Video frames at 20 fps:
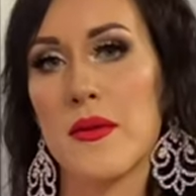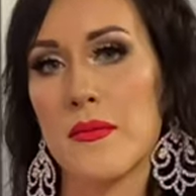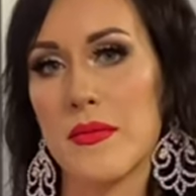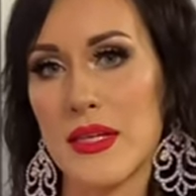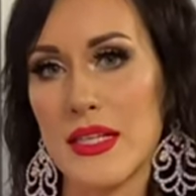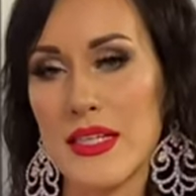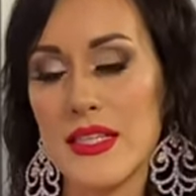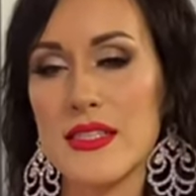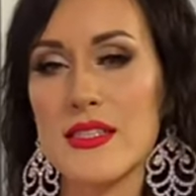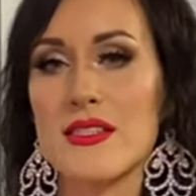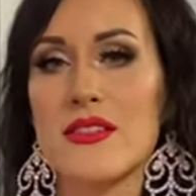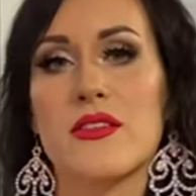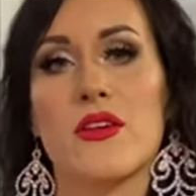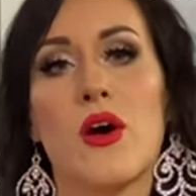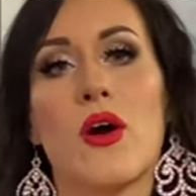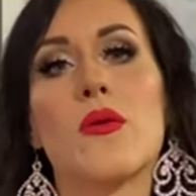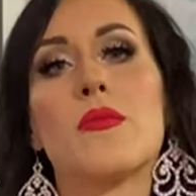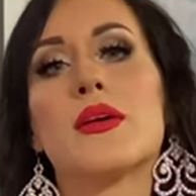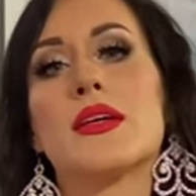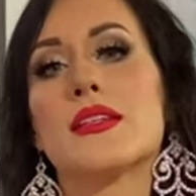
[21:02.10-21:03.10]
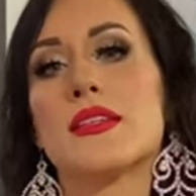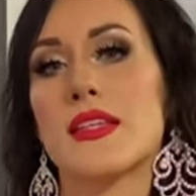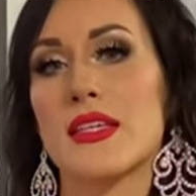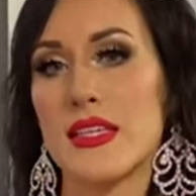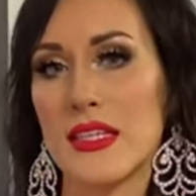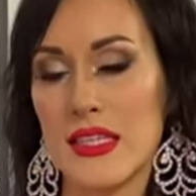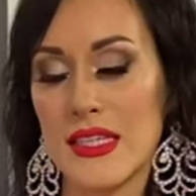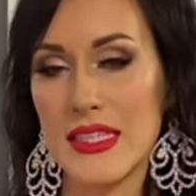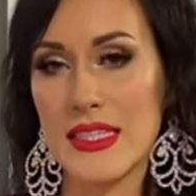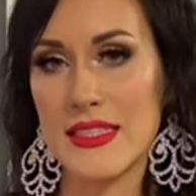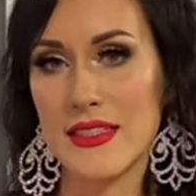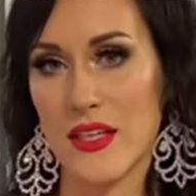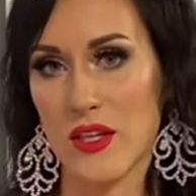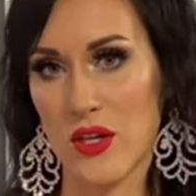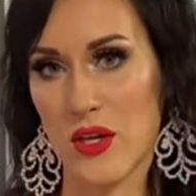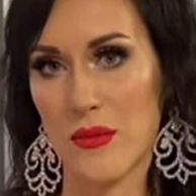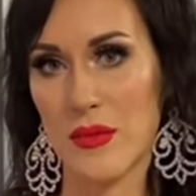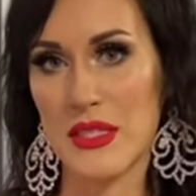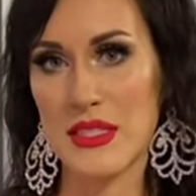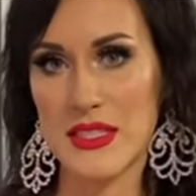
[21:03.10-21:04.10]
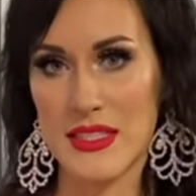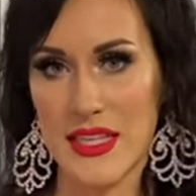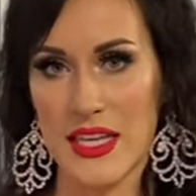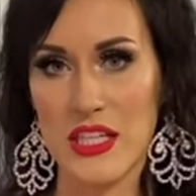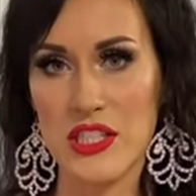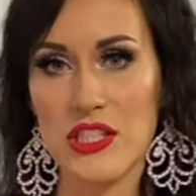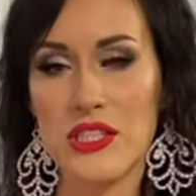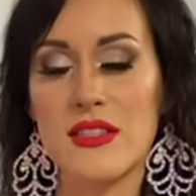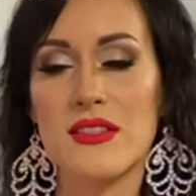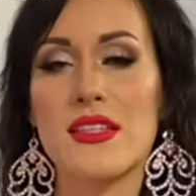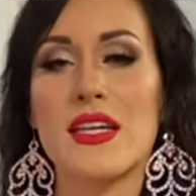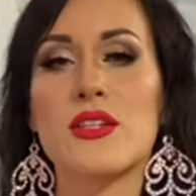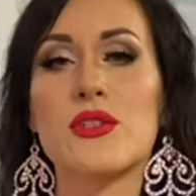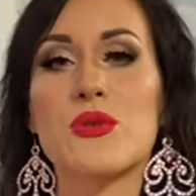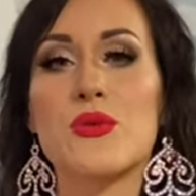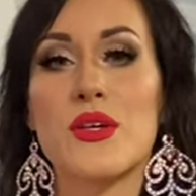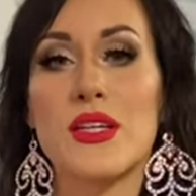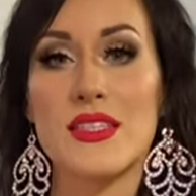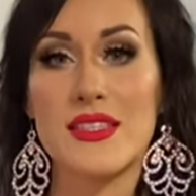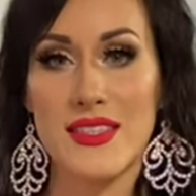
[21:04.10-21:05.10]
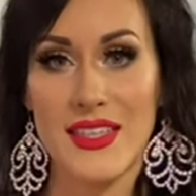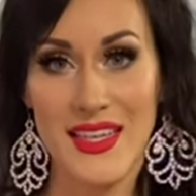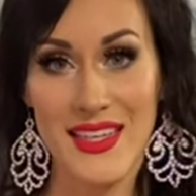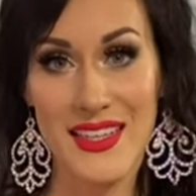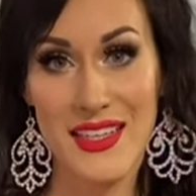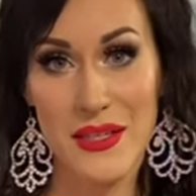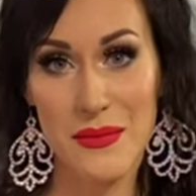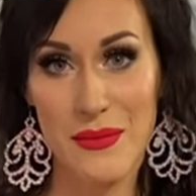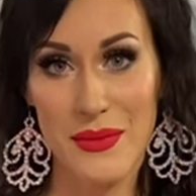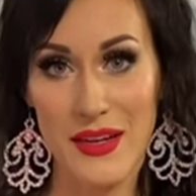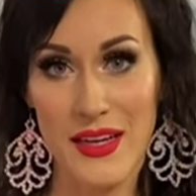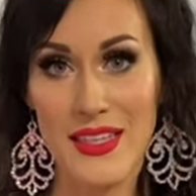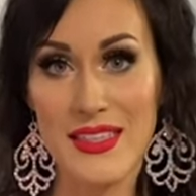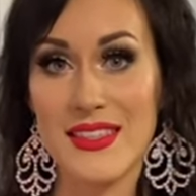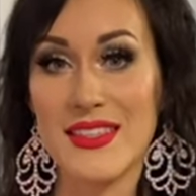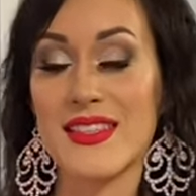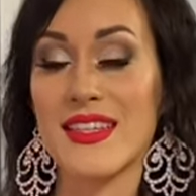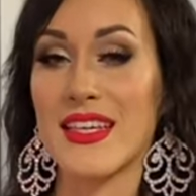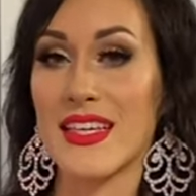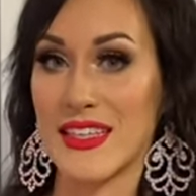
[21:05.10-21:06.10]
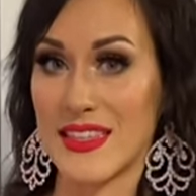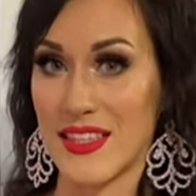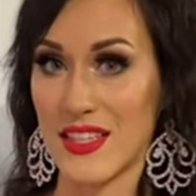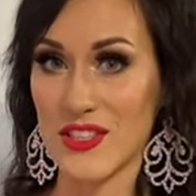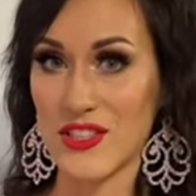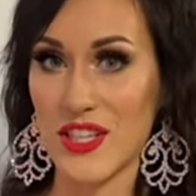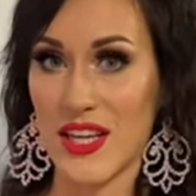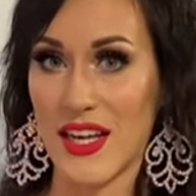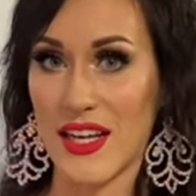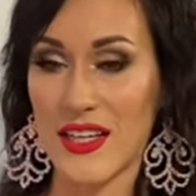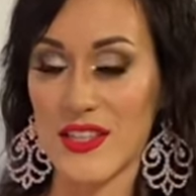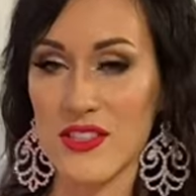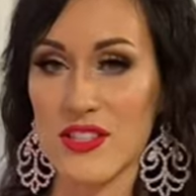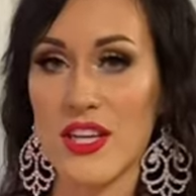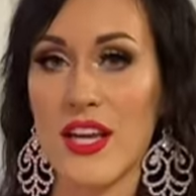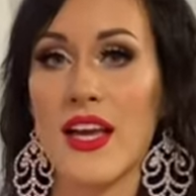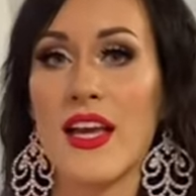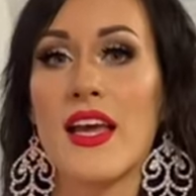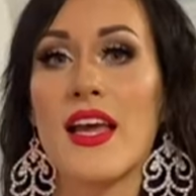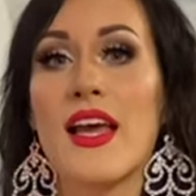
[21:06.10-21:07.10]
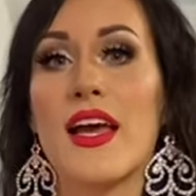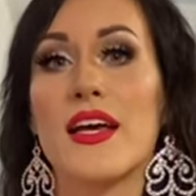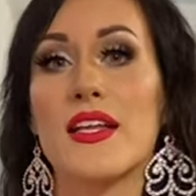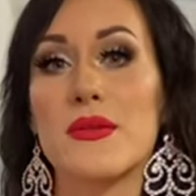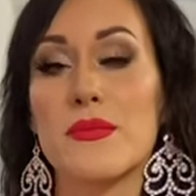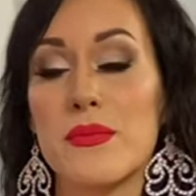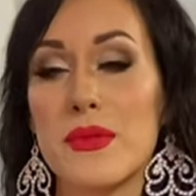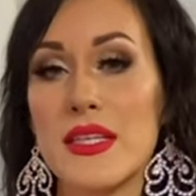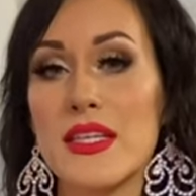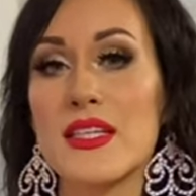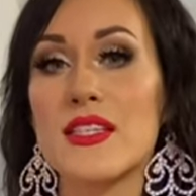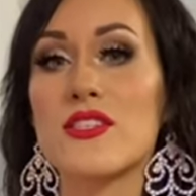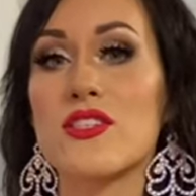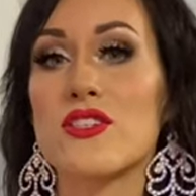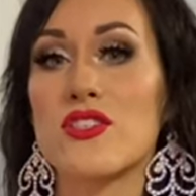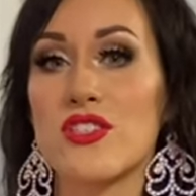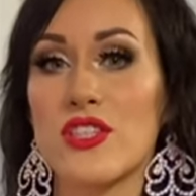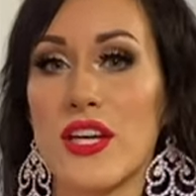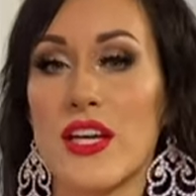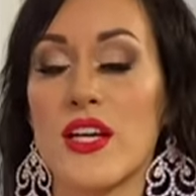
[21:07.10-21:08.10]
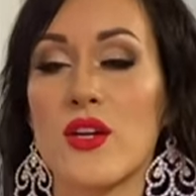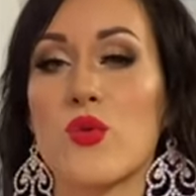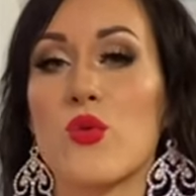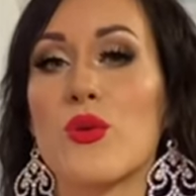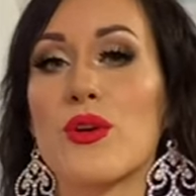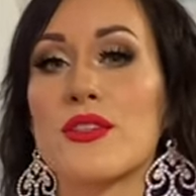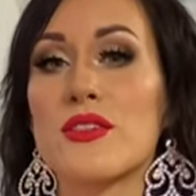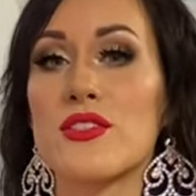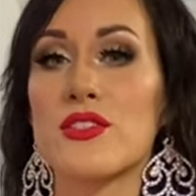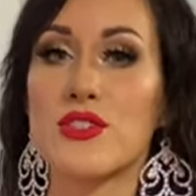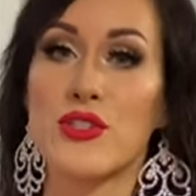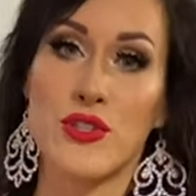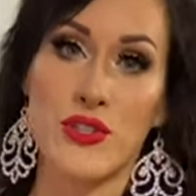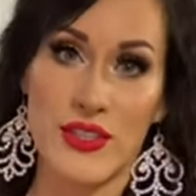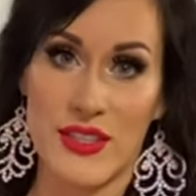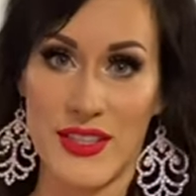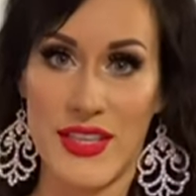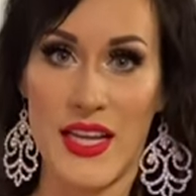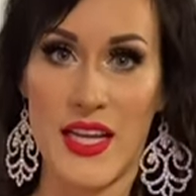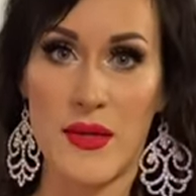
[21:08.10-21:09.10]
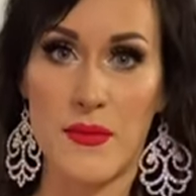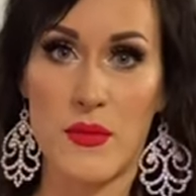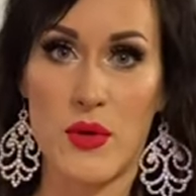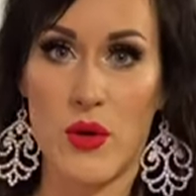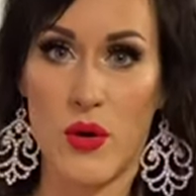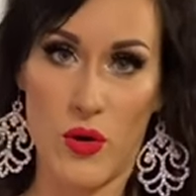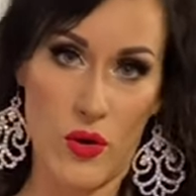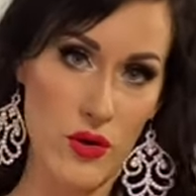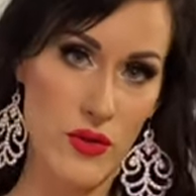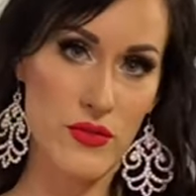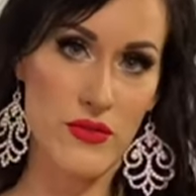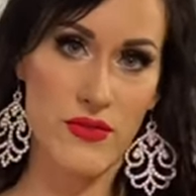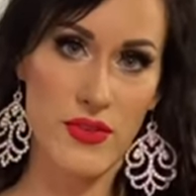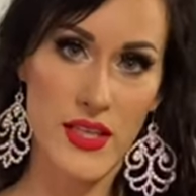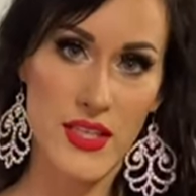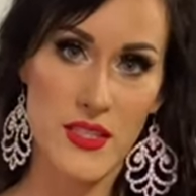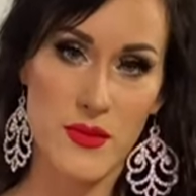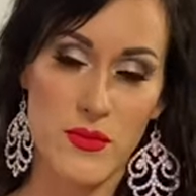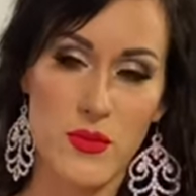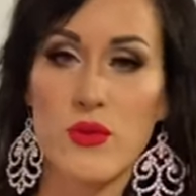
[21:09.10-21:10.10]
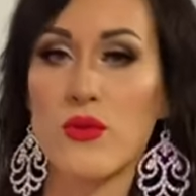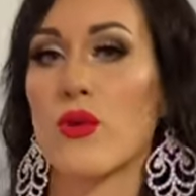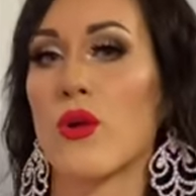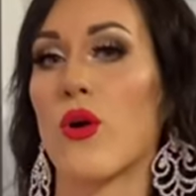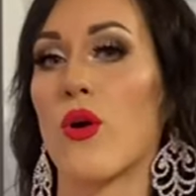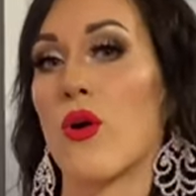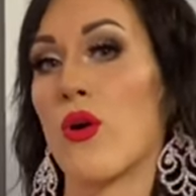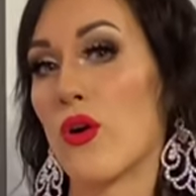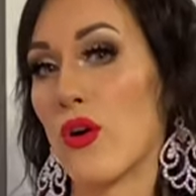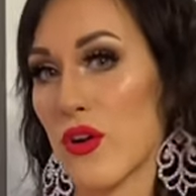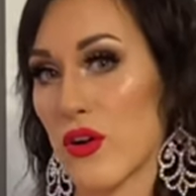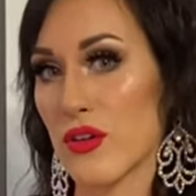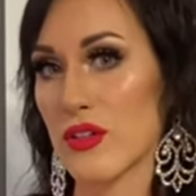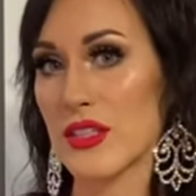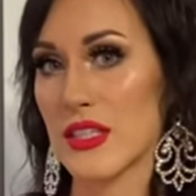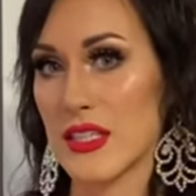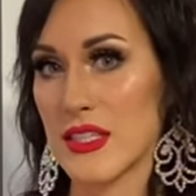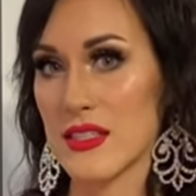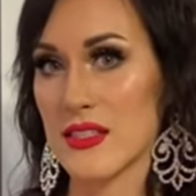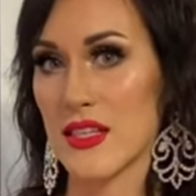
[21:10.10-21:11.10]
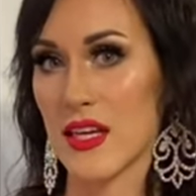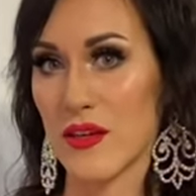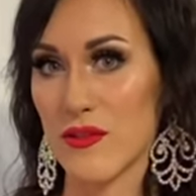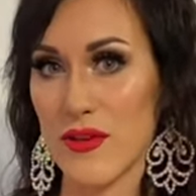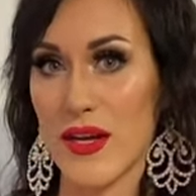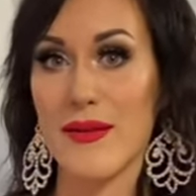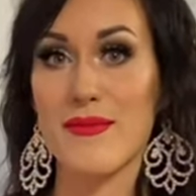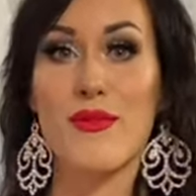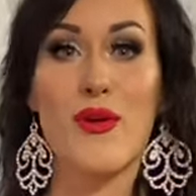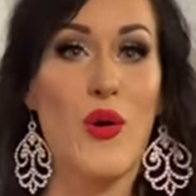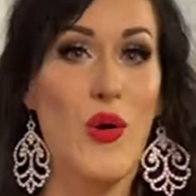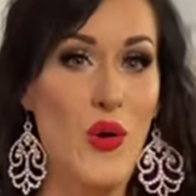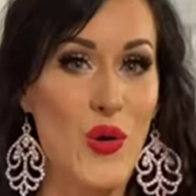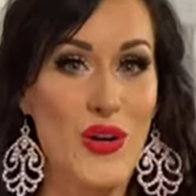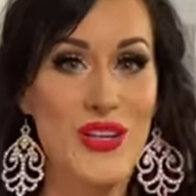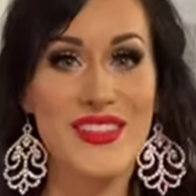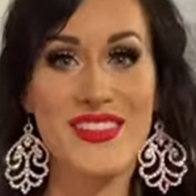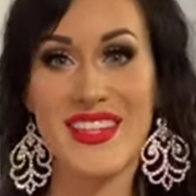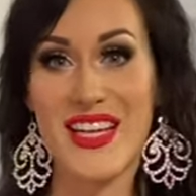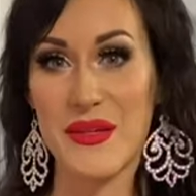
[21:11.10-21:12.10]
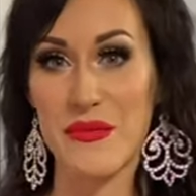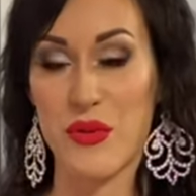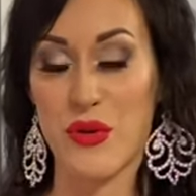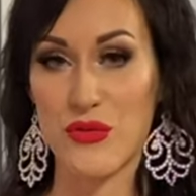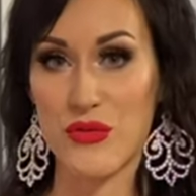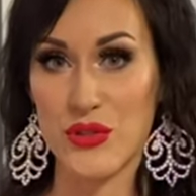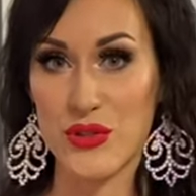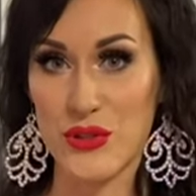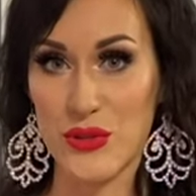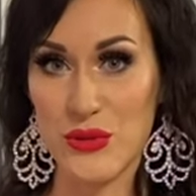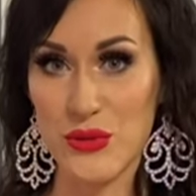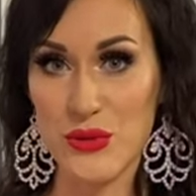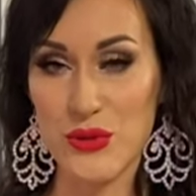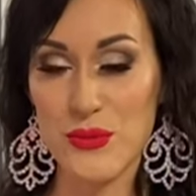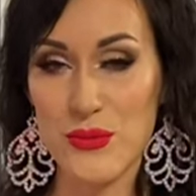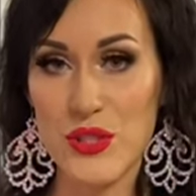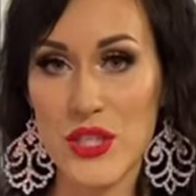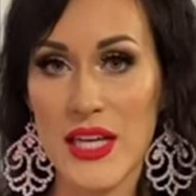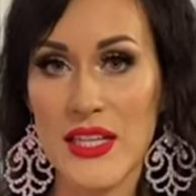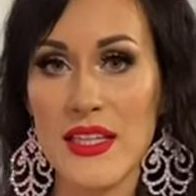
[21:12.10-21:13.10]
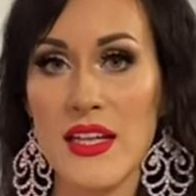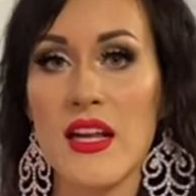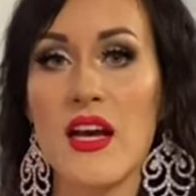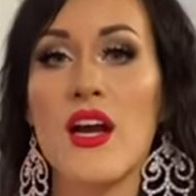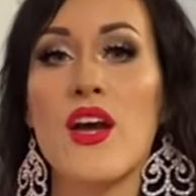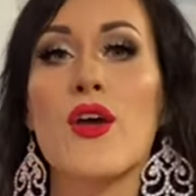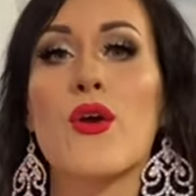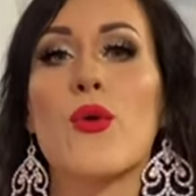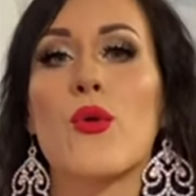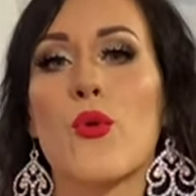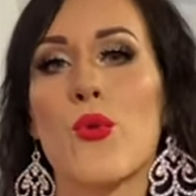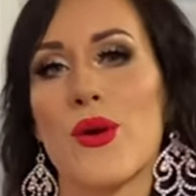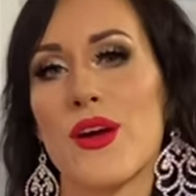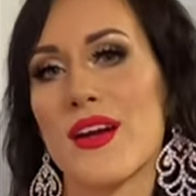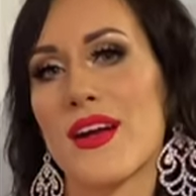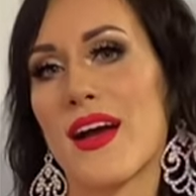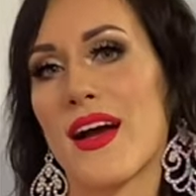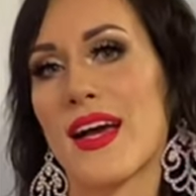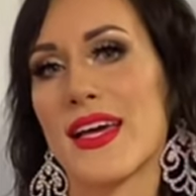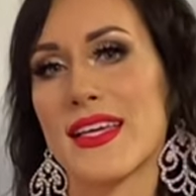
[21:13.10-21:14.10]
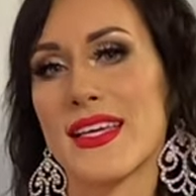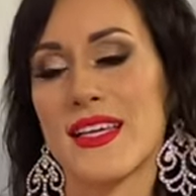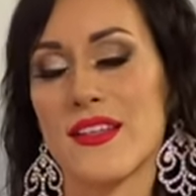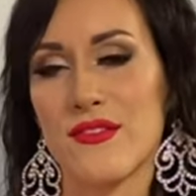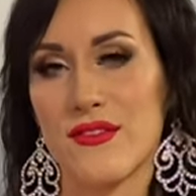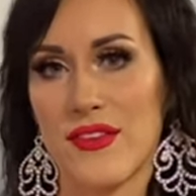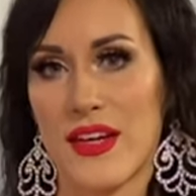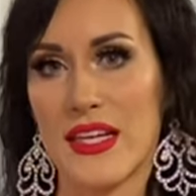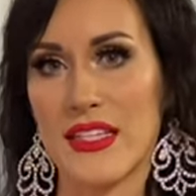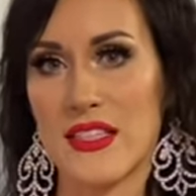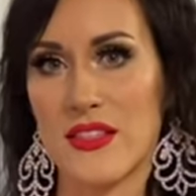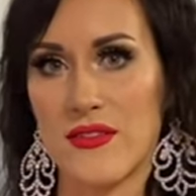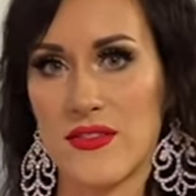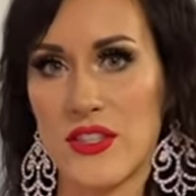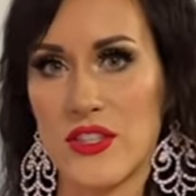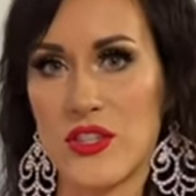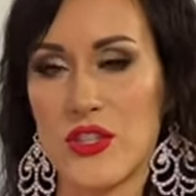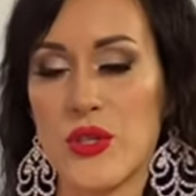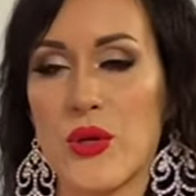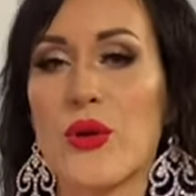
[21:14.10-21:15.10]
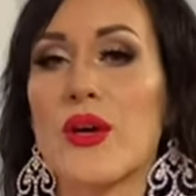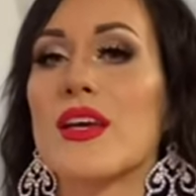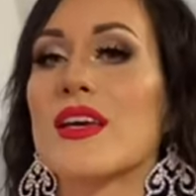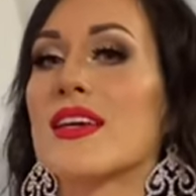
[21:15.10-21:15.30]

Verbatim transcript: Please comment here in the comment section that you are taking part in the challenge and please share what is your name on Facebook or on Instagram or name of your YouTube channel where I can find the video.